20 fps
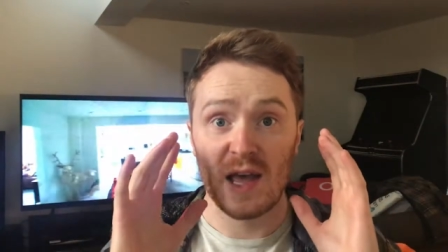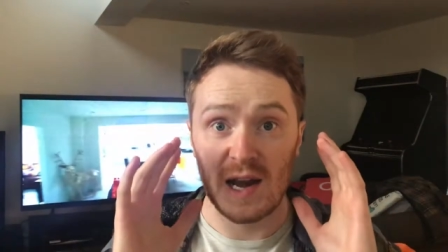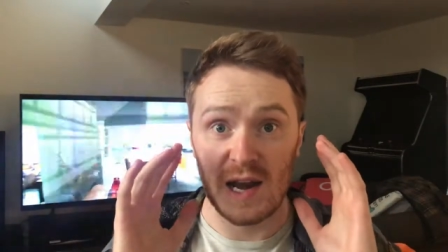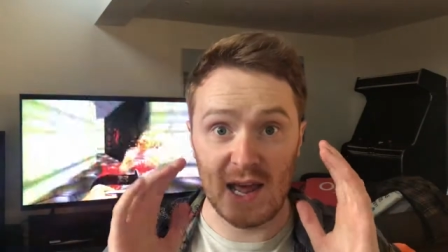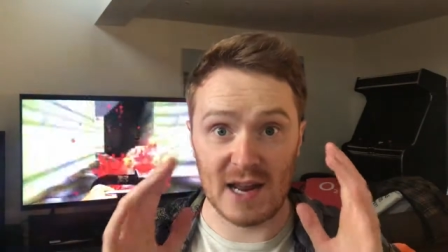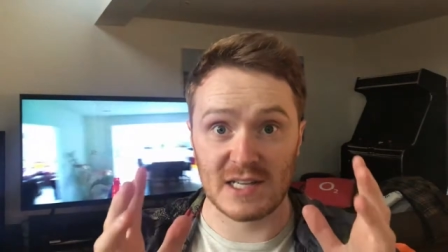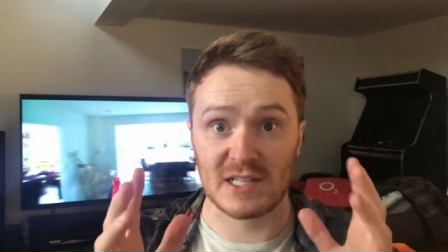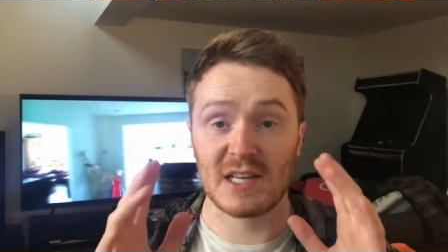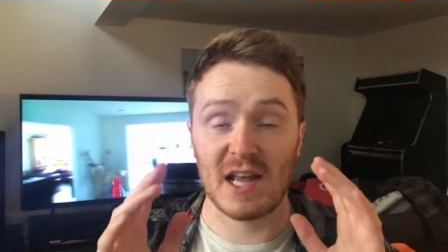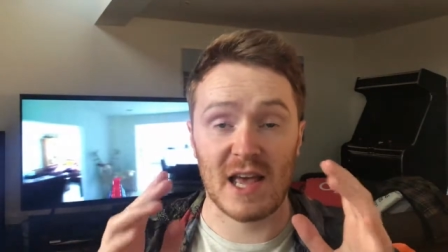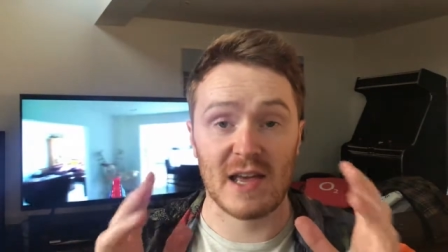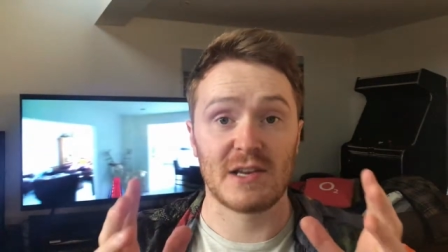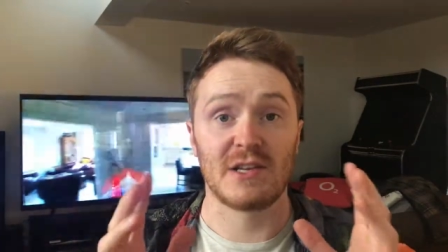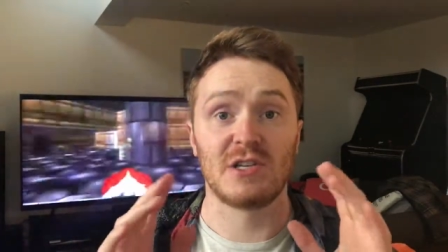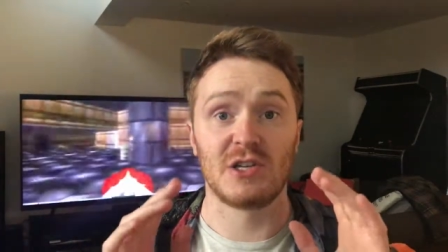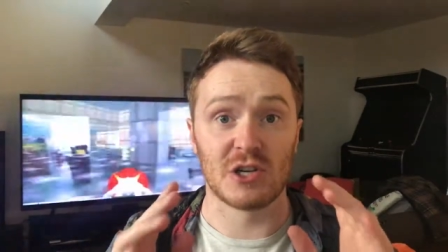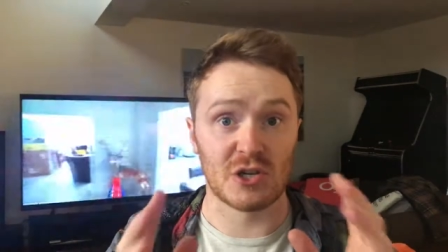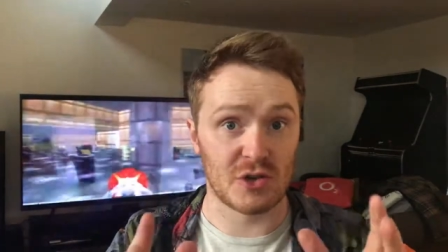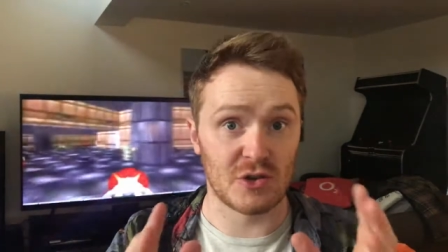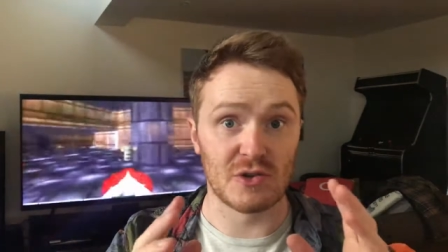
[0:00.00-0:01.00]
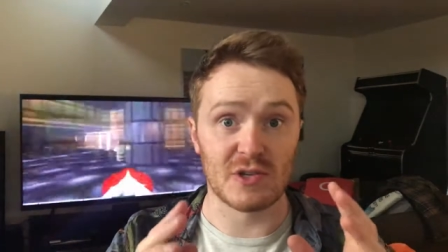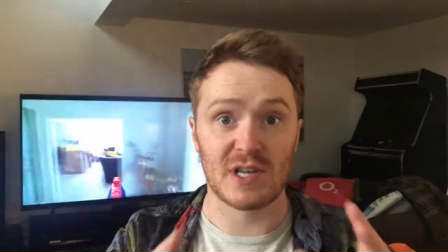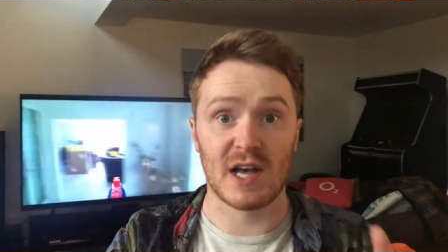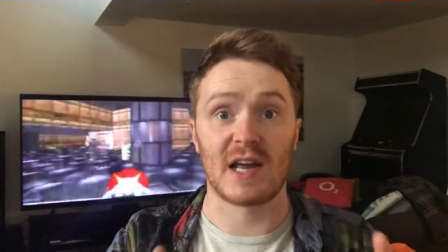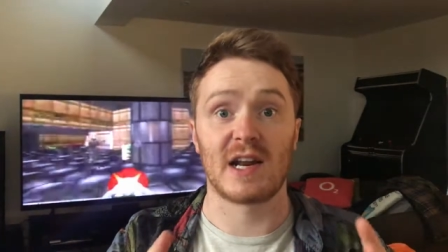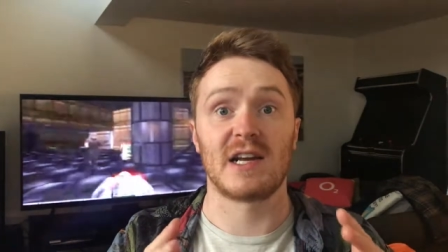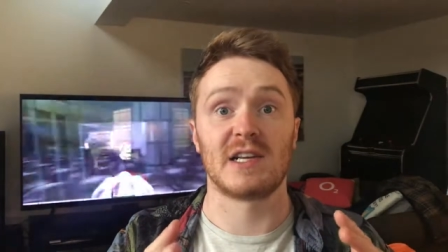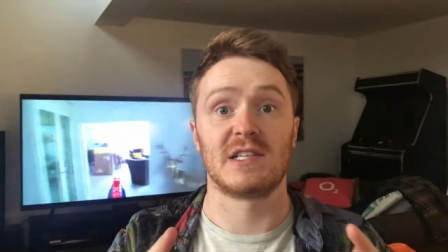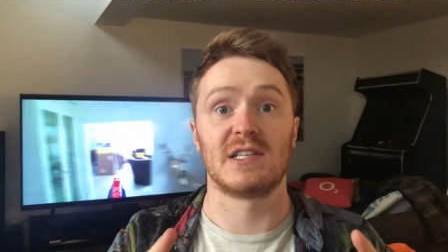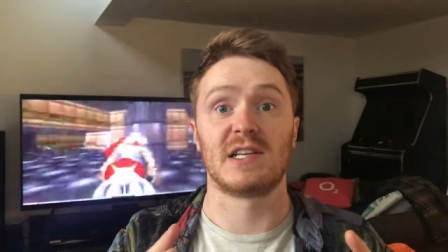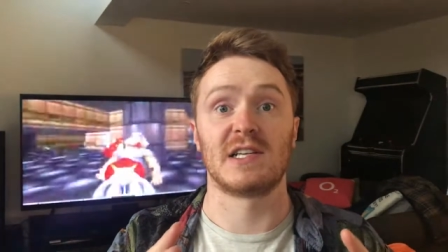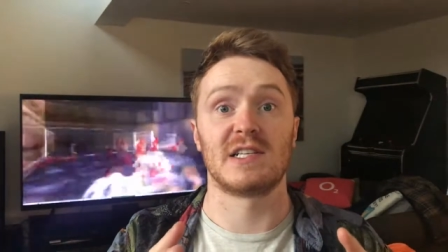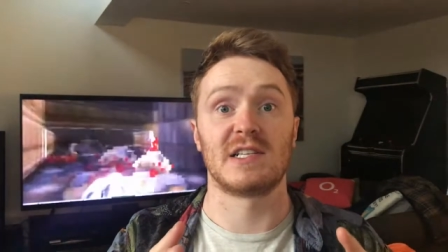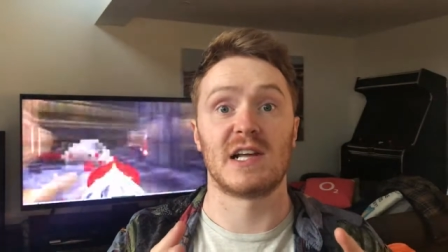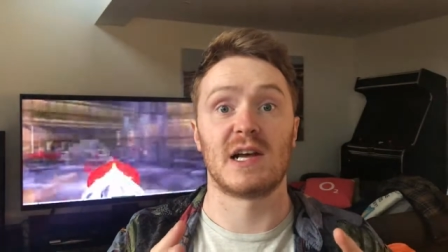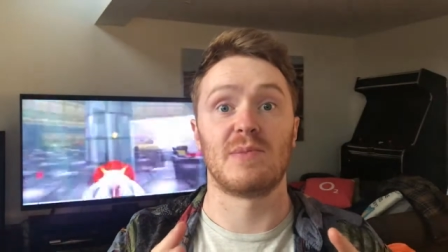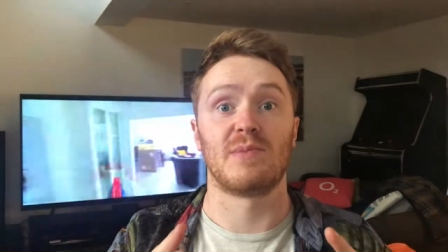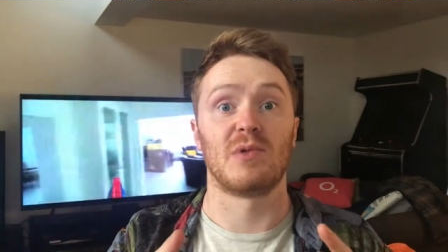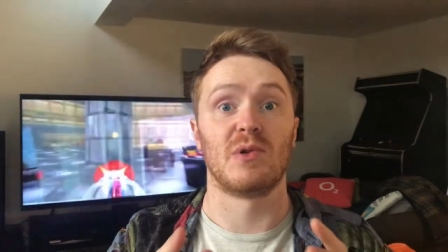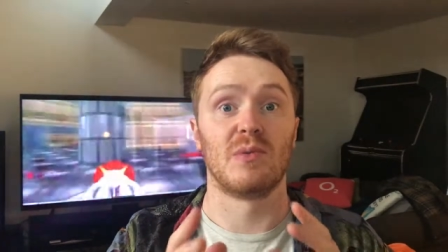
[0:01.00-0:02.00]
Let's say, just use that as an
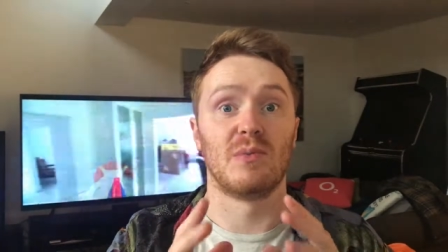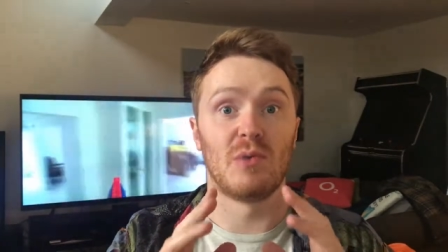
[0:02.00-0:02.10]
example.